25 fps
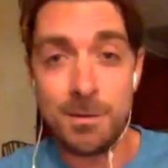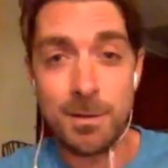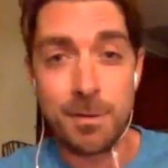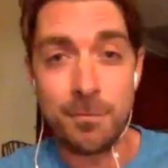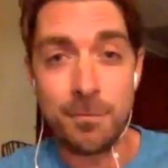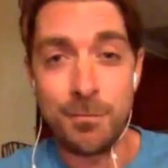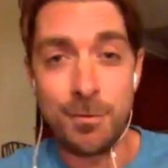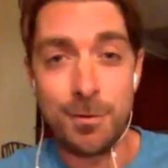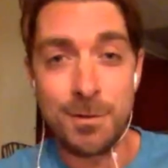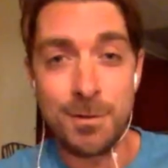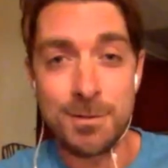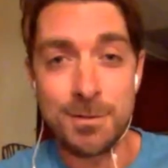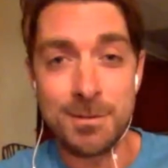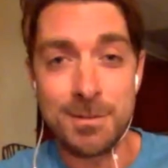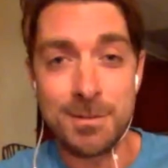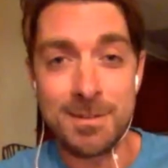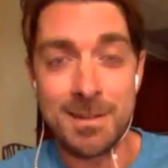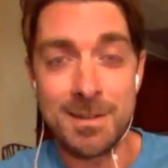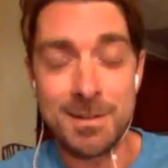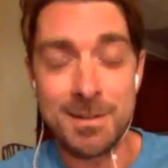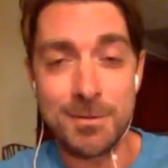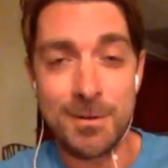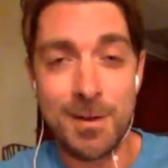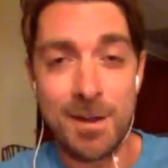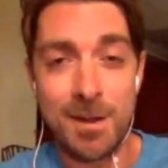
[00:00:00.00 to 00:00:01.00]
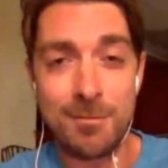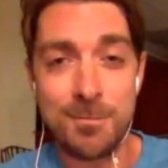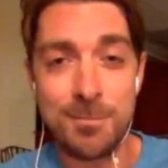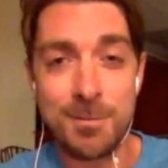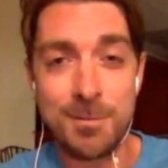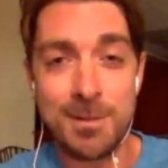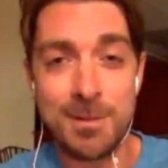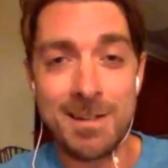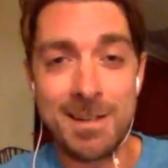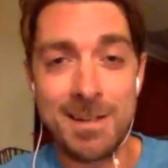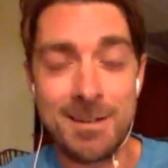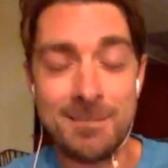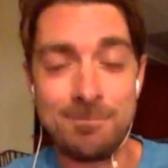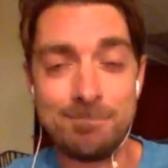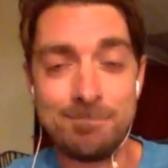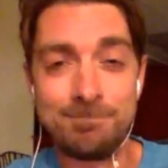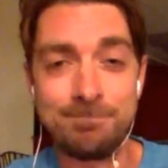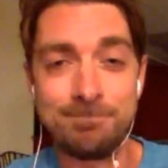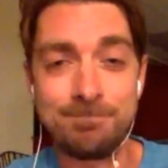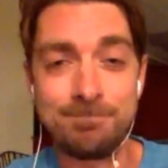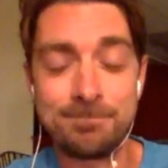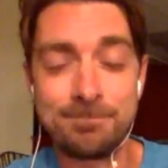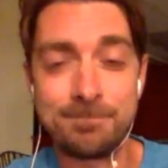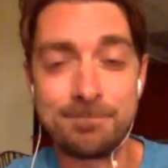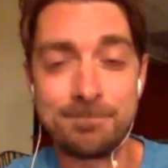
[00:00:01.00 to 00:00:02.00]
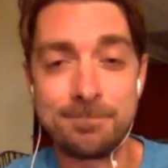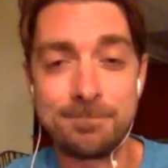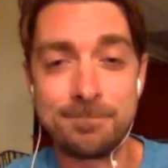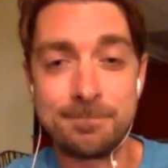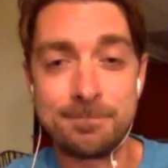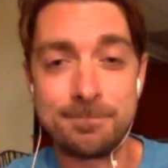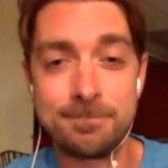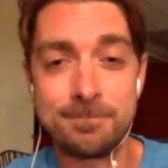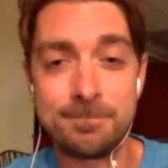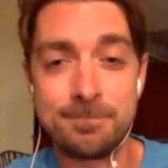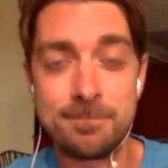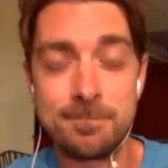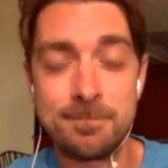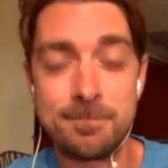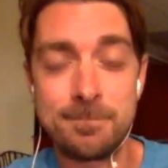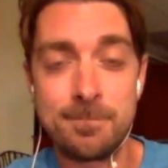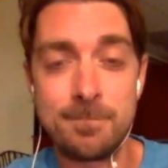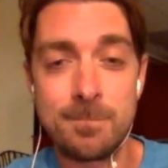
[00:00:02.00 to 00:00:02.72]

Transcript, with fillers: looking forward to it. Thanks for having me again. Excellent.